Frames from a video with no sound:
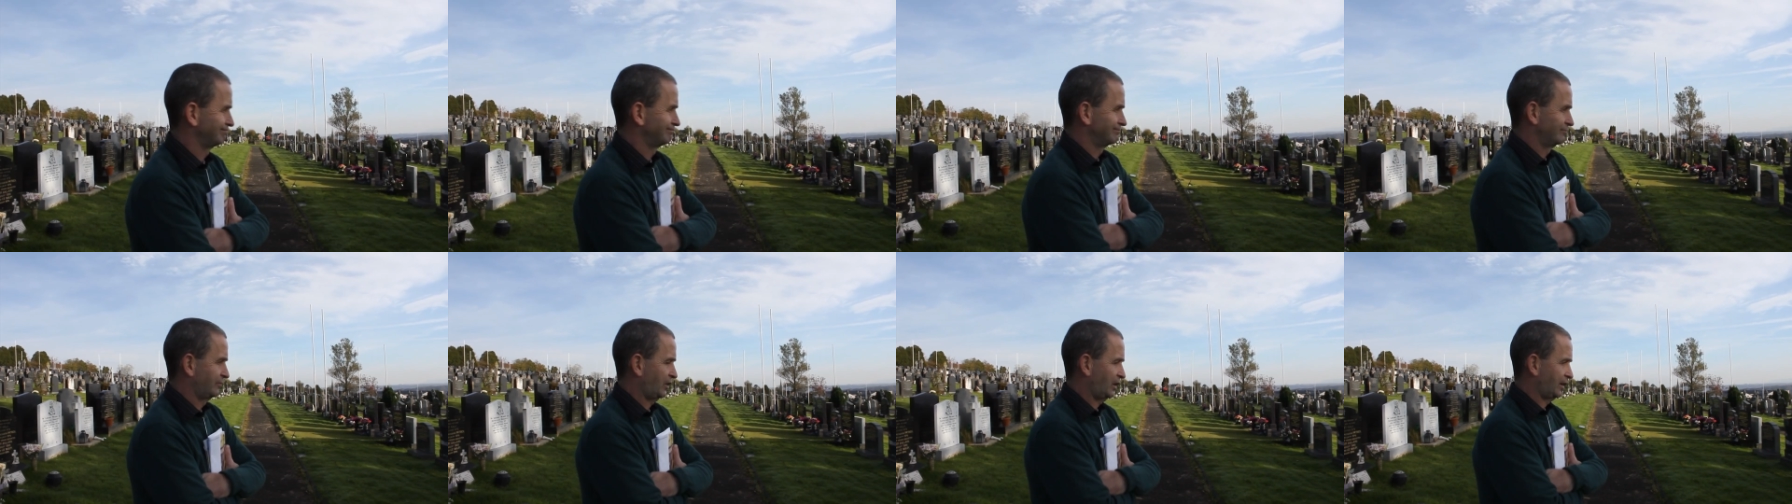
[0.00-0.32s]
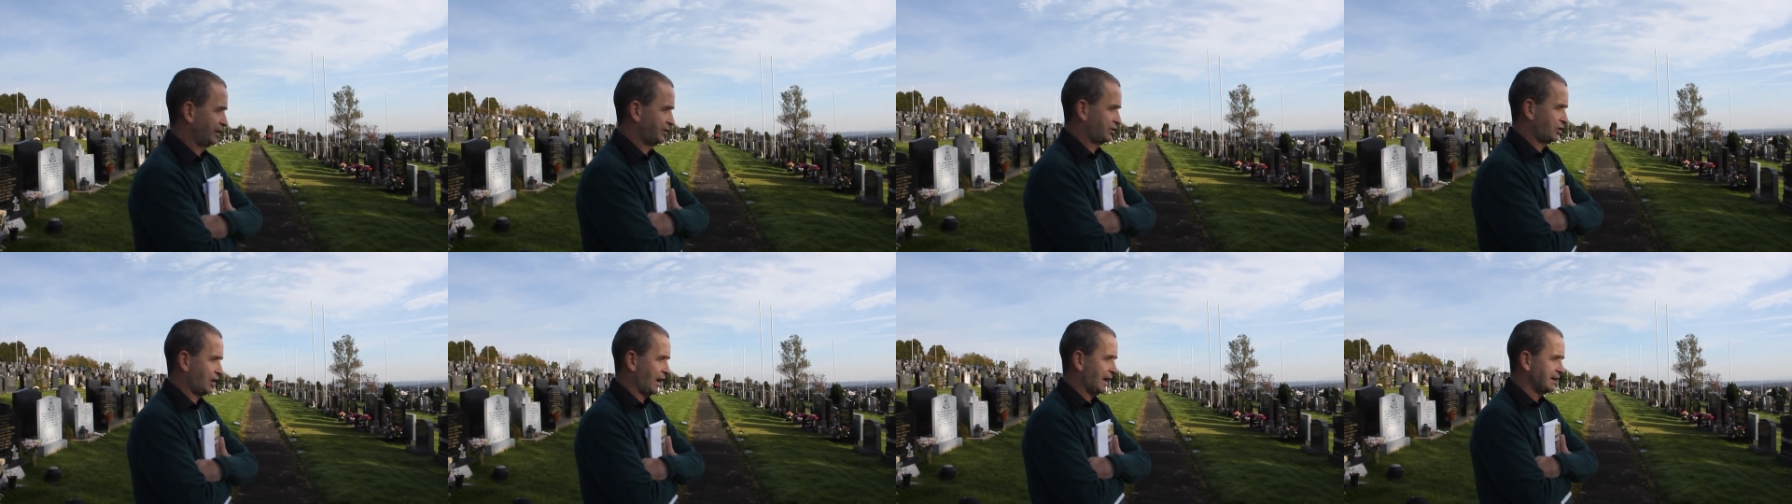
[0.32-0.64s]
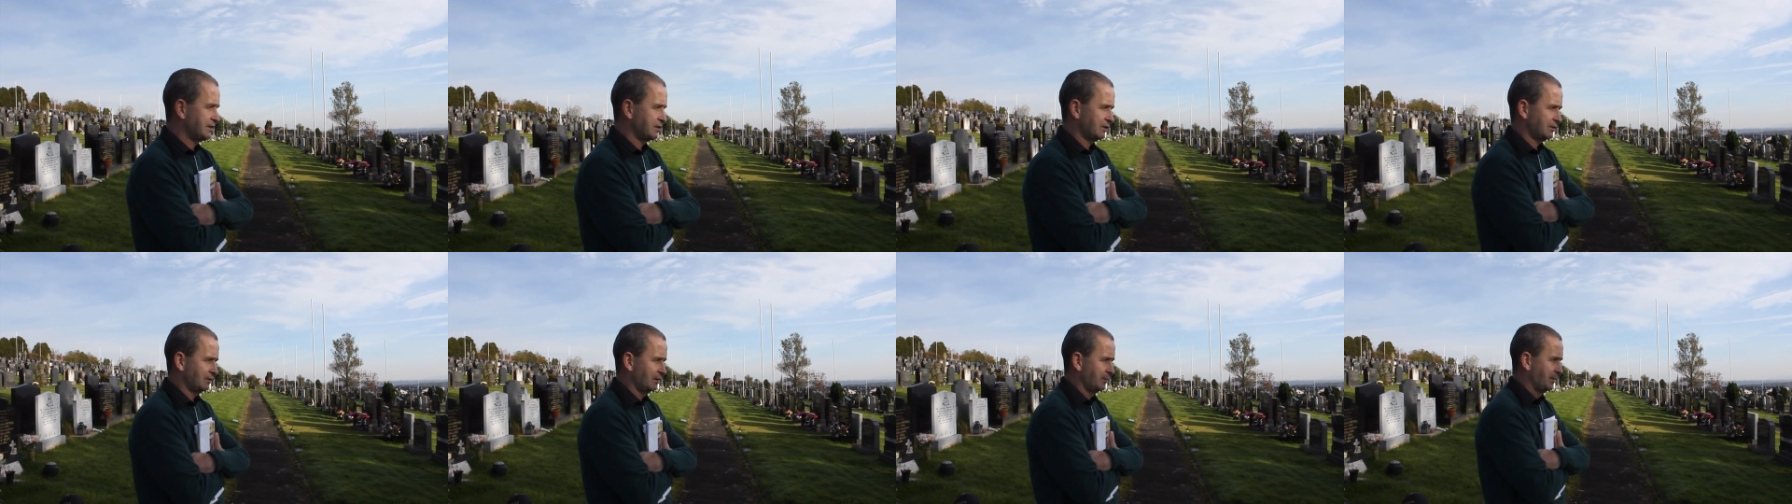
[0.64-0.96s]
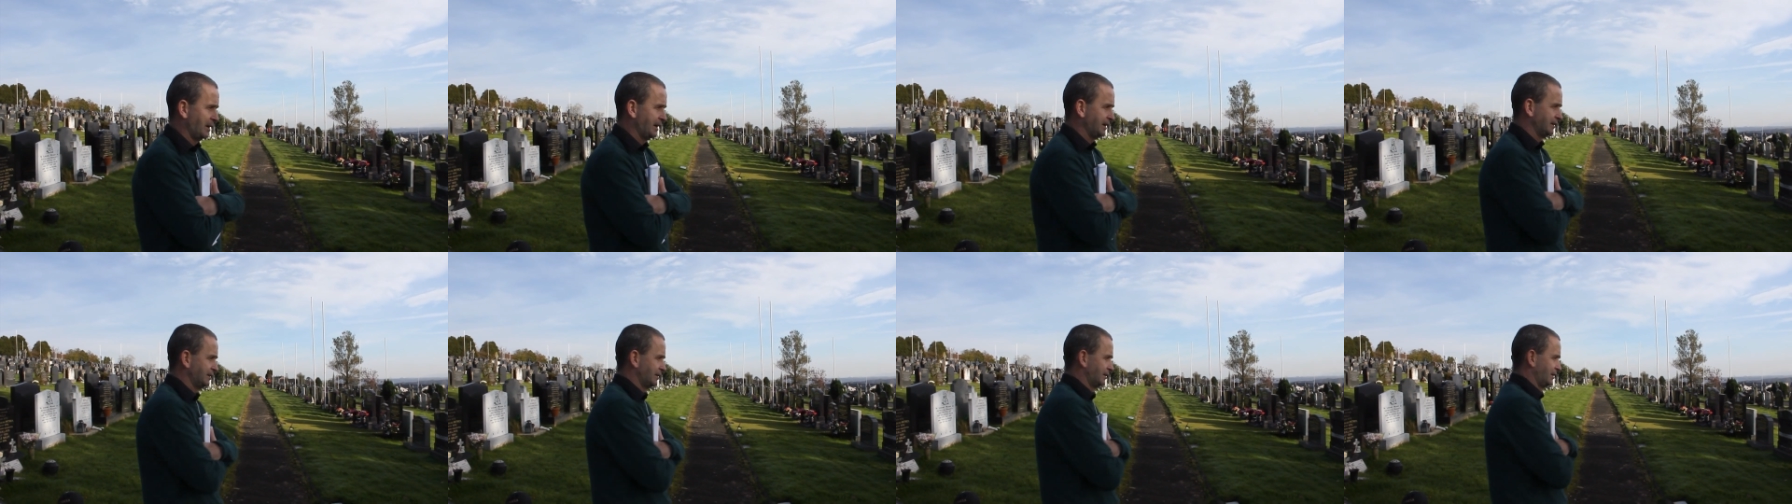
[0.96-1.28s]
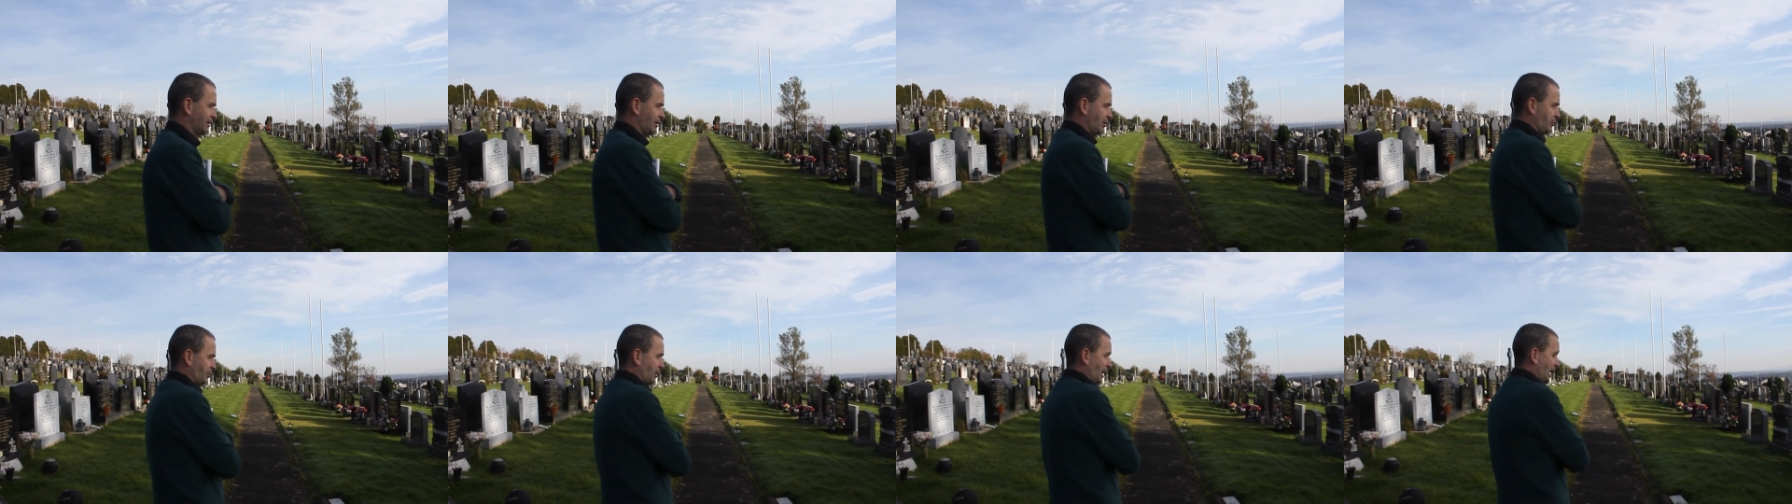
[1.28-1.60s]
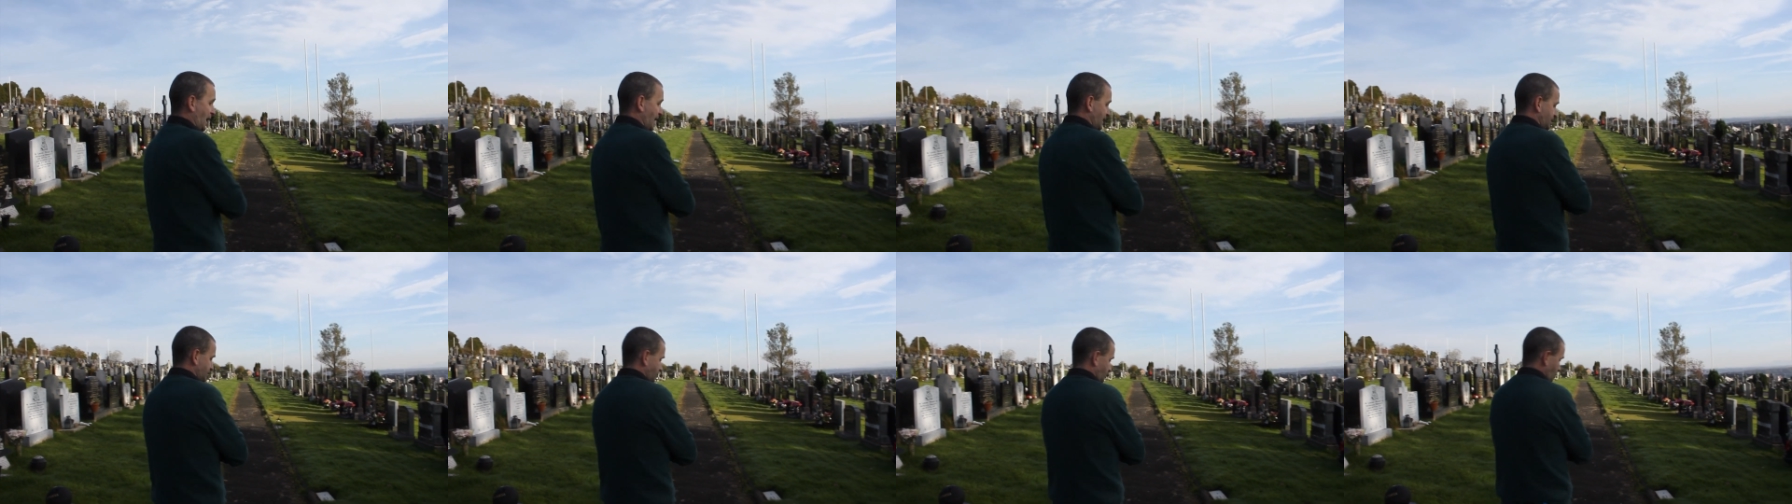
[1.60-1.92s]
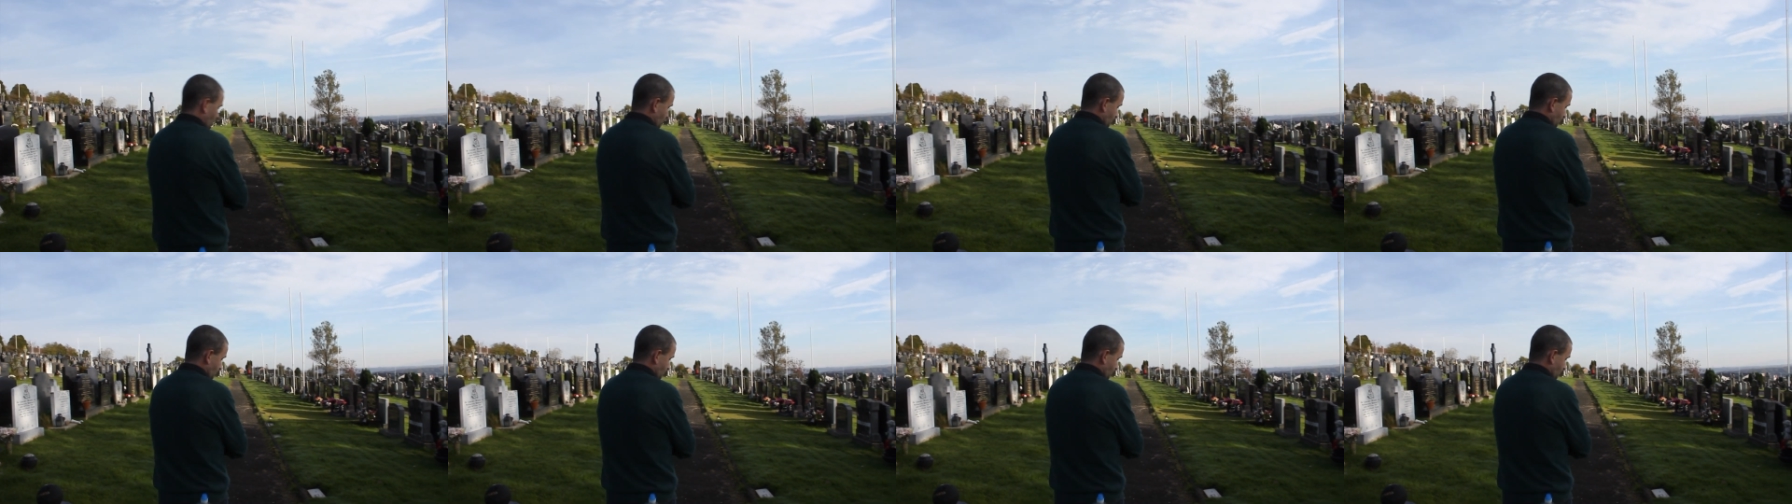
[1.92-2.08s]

very tragic reminder of the past, but